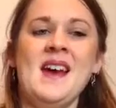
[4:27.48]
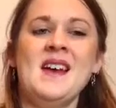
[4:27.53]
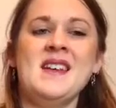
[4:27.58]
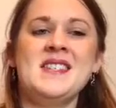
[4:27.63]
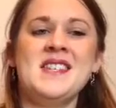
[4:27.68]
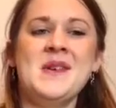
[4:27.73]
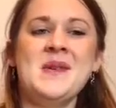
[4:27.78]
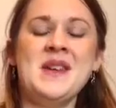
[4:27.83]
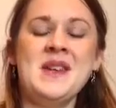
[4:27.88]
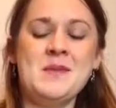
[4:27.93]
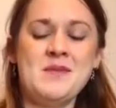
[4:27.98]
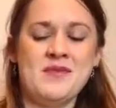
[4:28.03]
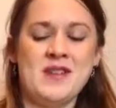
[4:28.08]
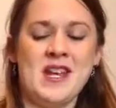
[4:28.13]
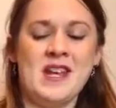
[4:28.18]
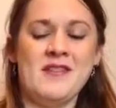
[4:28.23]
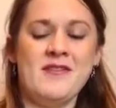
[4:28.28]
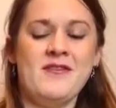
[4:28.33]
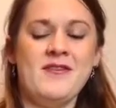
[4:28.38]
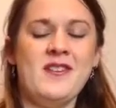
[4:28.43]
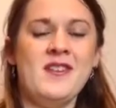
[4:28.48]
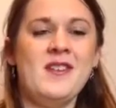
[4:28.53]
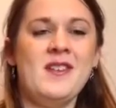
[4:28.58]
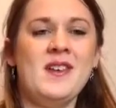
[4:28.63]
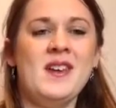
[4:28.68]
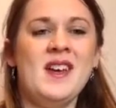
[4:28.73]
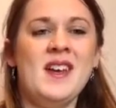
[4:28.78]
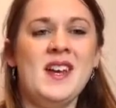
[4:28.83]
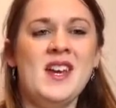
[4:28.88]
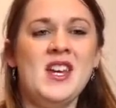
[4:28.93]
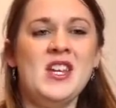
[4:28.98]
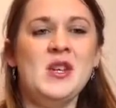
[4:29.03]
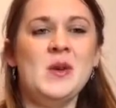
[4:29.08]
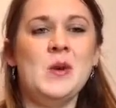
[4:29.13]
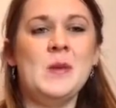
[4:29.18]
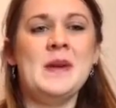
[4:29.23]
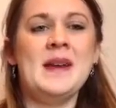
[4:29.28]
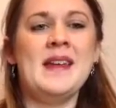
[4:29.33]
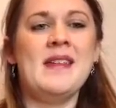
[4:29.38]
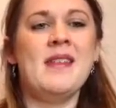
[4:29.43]
So in brief, you
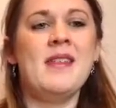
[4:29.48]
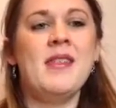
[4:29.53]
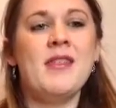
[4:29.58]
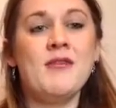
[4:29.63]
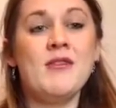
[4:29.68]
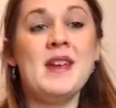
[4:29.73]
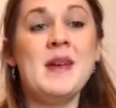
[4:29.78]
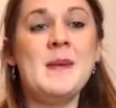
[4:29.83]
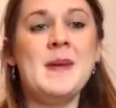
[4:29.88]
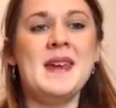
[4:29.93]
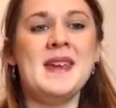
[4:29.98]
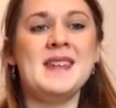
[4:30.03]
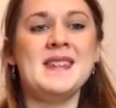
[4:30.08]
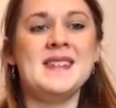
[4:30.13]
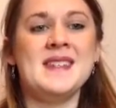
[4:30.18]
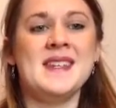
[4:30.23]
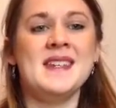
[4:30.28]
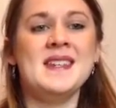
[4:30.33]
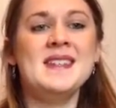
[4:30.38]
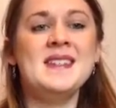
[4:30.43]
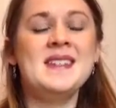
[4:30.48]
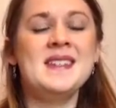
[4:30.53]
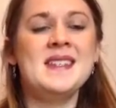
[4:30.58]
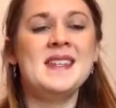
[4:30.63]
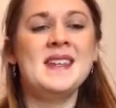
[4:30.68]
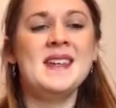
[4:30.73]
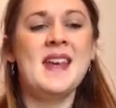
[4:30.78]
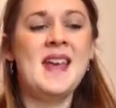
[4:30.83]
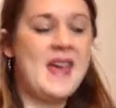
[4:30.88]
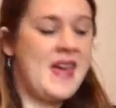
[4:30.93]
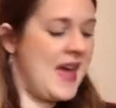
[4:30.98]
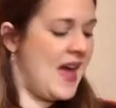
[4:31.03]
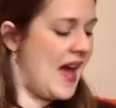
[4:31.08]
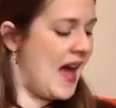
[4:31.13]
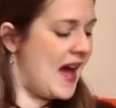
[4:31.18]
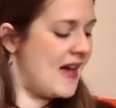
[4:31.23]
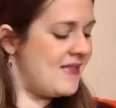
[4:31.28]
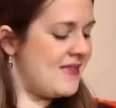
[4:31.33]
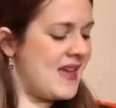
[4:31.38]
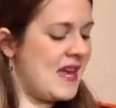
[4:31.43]
will play 3 pieces,
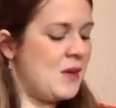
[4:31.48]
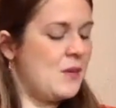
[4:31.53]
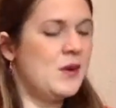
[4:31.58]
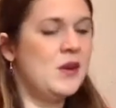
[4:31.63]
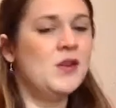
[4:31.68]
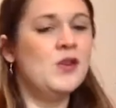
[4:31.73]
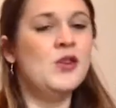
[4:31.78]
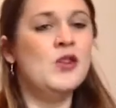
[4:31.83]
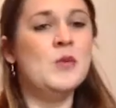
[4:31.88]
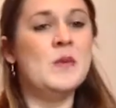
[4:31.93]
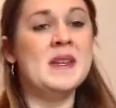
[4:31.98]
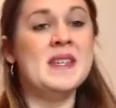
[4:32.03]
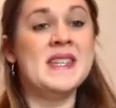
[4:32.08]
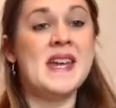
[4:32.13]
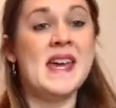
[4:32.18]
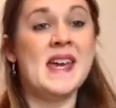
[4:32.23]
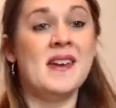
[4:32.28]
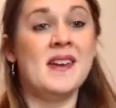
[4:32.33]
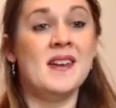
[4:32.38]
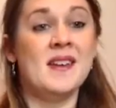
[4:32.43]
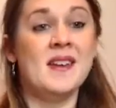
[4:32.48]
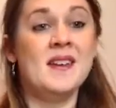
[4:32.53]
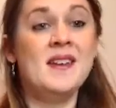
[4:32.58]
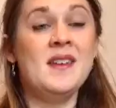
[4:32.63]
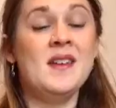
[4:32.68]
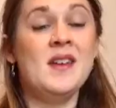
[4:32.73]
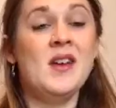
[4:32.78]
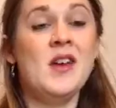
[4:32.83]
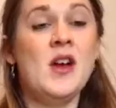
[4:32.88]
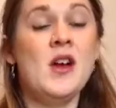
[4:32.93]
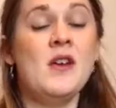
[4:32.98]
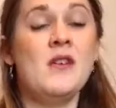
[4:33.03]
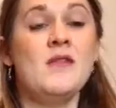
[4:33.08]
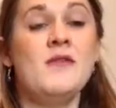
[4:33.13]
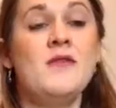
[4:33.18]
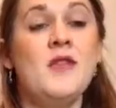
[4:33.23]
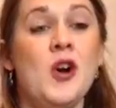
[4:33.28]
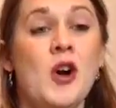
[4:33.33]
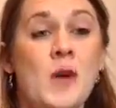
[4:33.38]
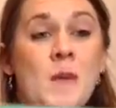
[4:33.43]
and they will all be taken
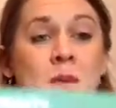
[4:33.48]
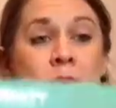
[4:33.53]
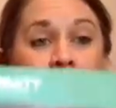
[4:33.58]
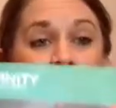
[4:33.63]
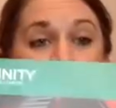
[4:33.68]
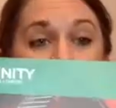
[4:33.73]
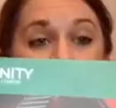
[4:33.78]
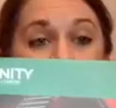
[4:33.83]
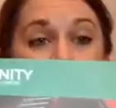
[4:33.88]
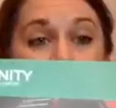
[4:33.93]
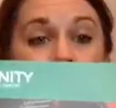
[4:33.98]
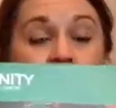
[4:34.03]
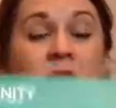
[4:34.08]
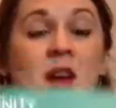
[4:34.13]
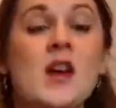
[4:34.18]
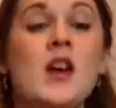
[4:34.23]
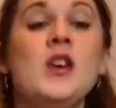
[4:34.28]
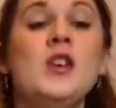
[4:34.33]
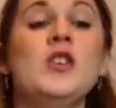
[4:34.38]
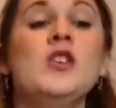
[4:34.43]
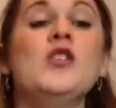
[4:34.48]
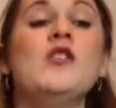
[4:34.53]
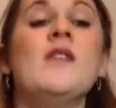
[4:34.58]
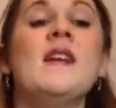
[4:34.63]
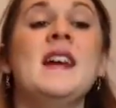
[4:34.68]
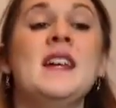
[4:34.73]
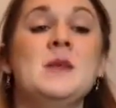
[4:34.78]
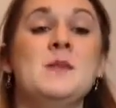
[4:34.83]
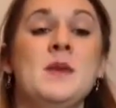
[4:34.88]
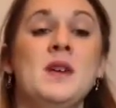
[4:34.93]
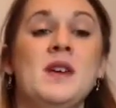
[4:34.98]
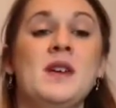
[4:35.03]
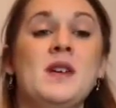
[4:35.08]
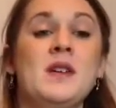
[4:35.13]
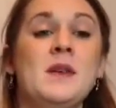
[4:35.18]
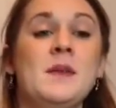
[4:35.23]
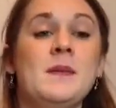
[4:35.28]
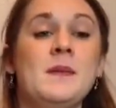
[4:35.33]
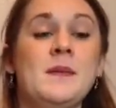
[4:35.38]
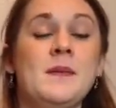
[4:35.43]
from your grade
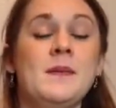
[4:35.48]
book.